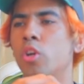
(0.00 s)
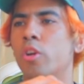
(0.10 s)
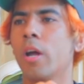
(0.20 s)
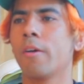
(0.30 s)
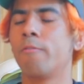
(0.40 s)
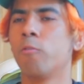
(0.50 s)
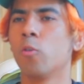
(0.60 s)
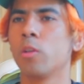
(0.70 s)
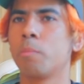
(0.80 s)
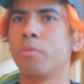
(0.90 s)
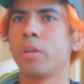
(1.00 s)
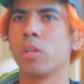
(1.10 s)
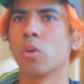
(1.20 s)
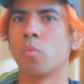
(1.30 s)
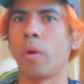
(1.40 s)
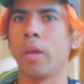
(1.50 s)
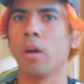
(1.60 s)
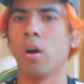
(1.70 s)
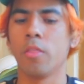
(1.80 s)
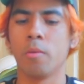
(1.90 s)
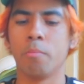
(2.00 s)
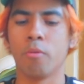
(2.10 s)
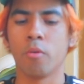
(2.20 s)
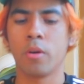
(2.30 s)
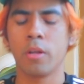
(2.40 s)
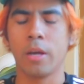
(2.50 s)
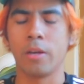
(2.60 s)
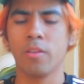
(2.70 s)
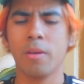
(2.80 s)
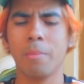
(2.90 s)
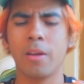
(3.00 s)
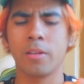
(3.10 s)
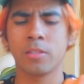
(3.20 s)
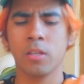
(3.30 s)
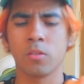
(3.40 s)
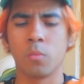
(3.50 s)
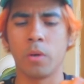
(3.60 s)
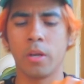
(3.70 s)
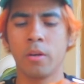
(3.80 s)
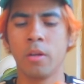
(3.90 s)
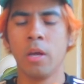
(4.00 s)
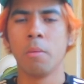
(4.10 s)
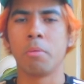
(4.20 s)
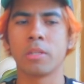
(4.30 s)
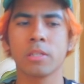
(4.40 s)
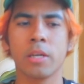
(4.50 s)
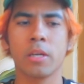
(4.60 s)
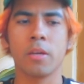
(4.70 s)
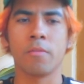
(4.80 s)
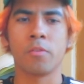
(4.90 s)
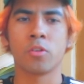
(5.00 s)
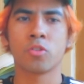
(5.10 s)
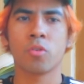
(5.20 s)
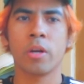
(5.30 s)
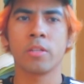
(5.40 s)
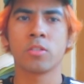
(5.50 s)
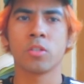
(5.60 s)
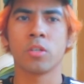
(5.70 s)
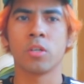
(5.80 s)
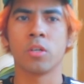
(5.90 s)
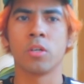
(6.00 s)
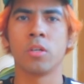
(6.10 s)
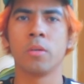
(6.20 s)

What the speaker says: you're not fully putting your weight on the board. I know that might sound weird, but it's like if you're trying to,